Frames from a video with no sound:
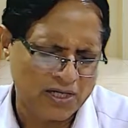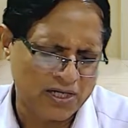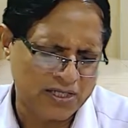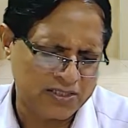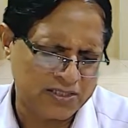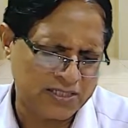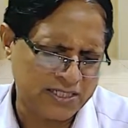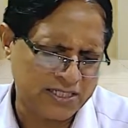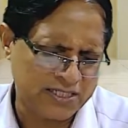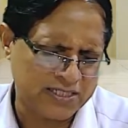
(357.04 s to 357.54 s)

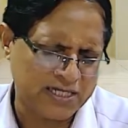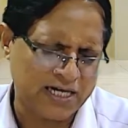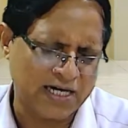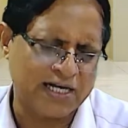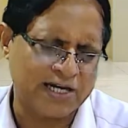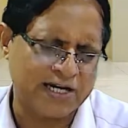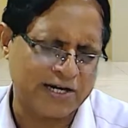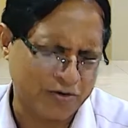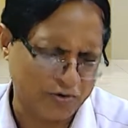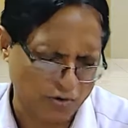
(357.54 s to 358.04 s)

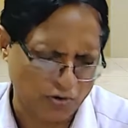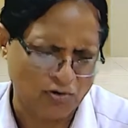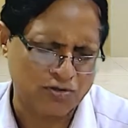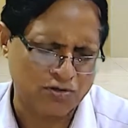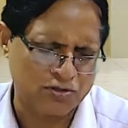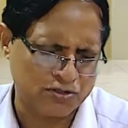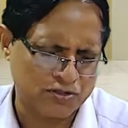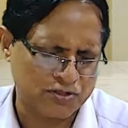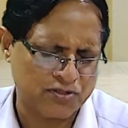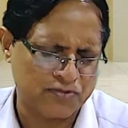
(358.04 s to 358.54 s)
600
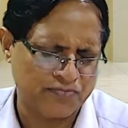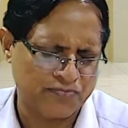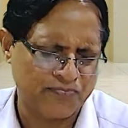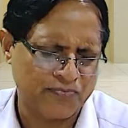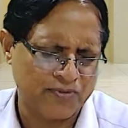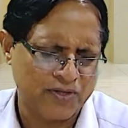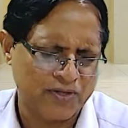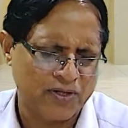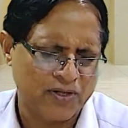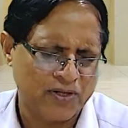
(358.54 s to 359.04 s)
crores
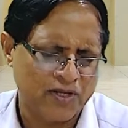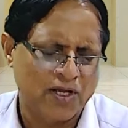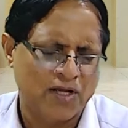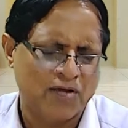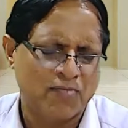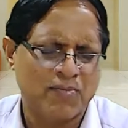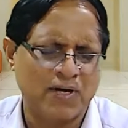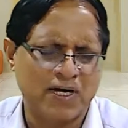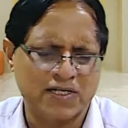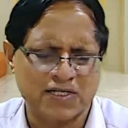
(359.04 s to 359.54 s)

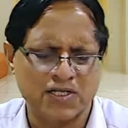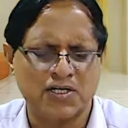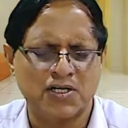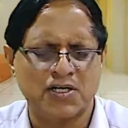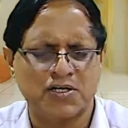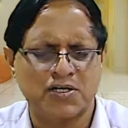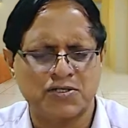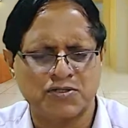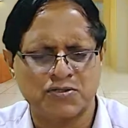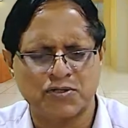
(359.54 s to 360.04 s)
but
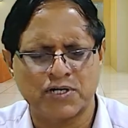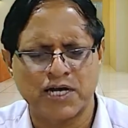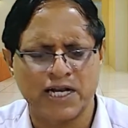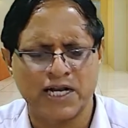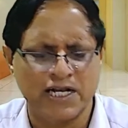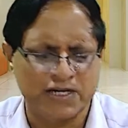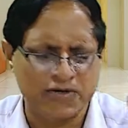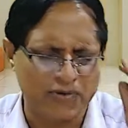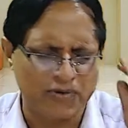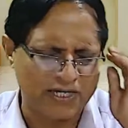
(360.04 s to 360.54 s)
uh, today
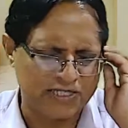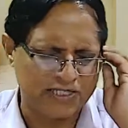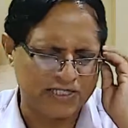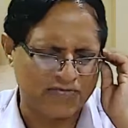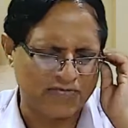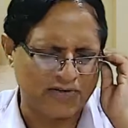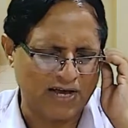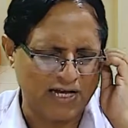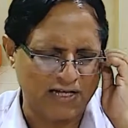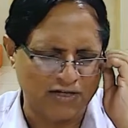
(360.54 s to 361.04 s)
liquidation
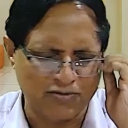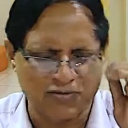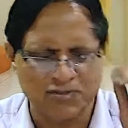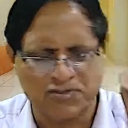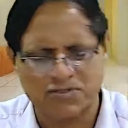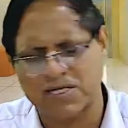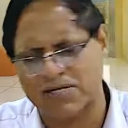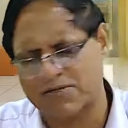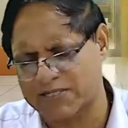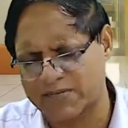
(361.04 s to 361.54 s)
value is
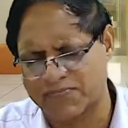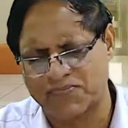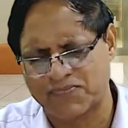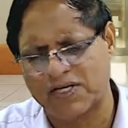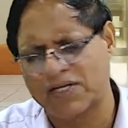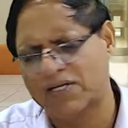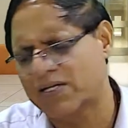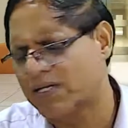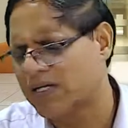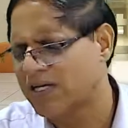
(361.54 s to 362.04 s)

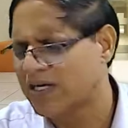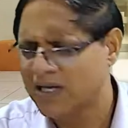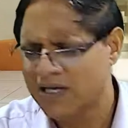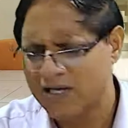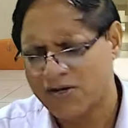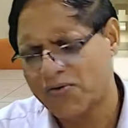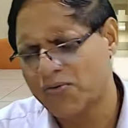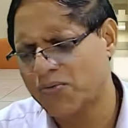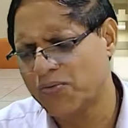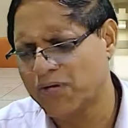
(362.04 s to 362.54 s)
something
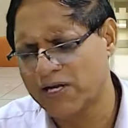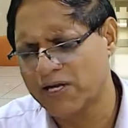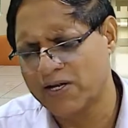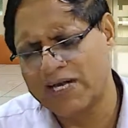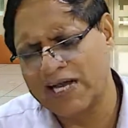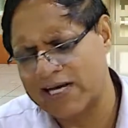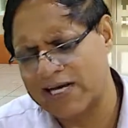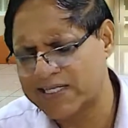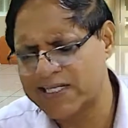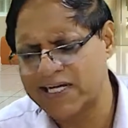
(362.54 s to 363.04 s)
we will
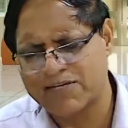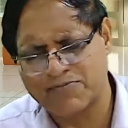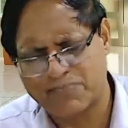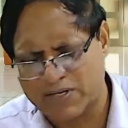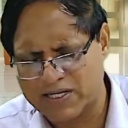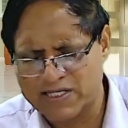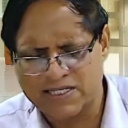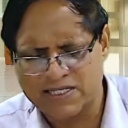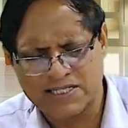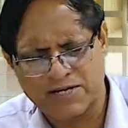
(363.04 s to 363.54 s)
get that
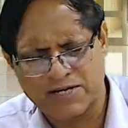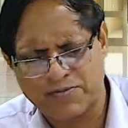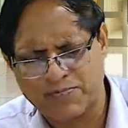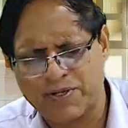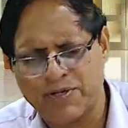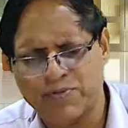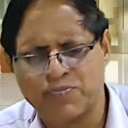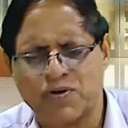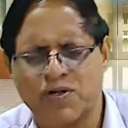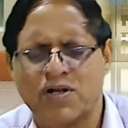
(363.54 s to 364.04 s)
money. are
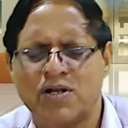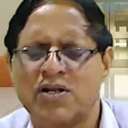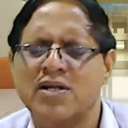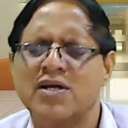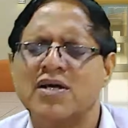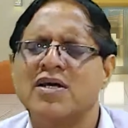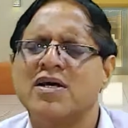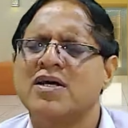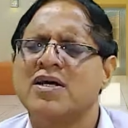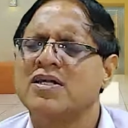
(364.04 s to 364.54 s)

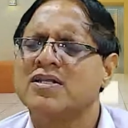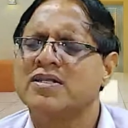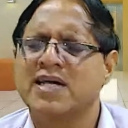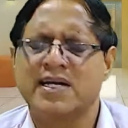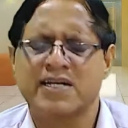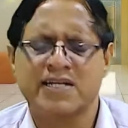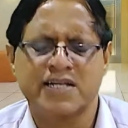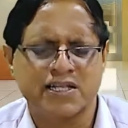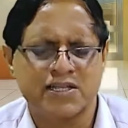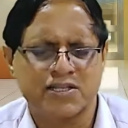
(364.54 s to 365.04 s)
people
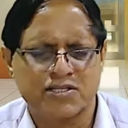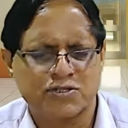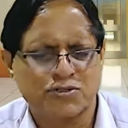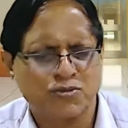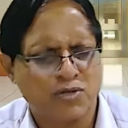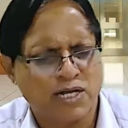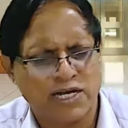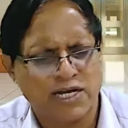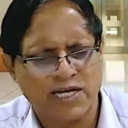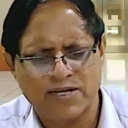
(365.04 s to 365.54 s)
13th
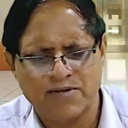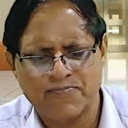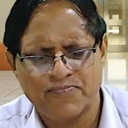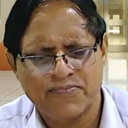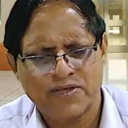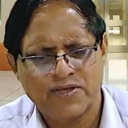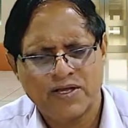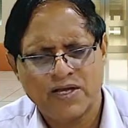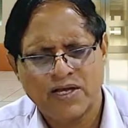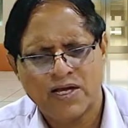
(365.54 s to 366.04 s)
July
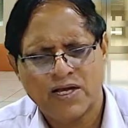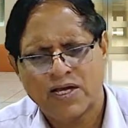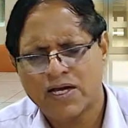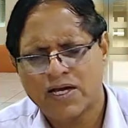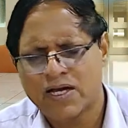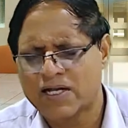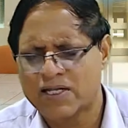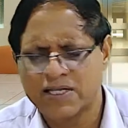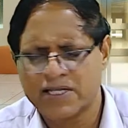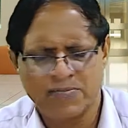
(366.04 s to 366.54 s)

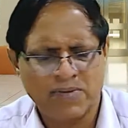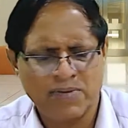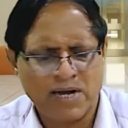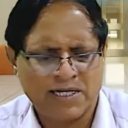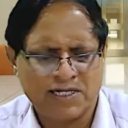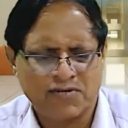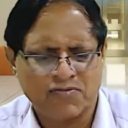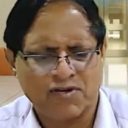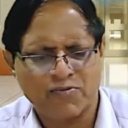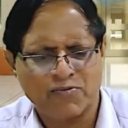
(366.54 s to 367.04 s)
uh, the
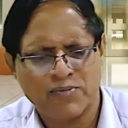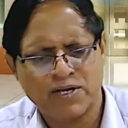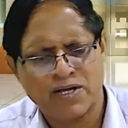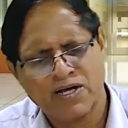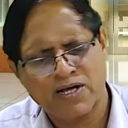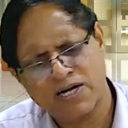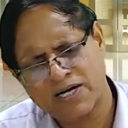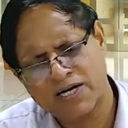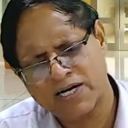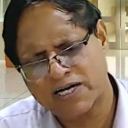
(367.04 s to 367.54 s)
matter will be
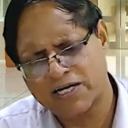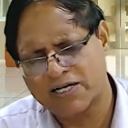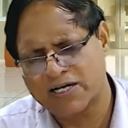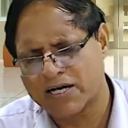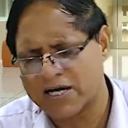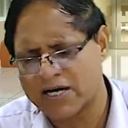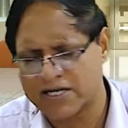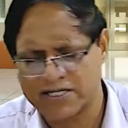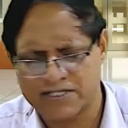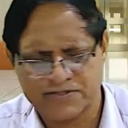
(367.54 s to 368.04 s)
heard and the
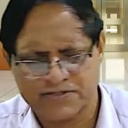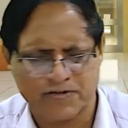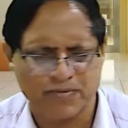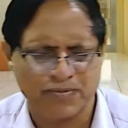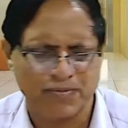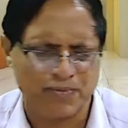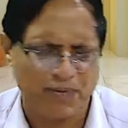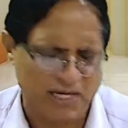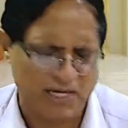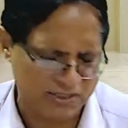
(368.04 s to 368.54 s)
orders will
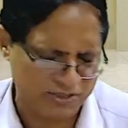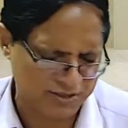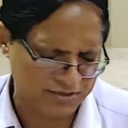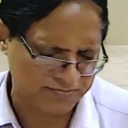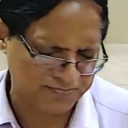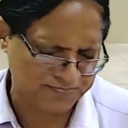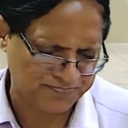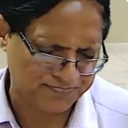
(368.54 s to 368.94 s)
be passed.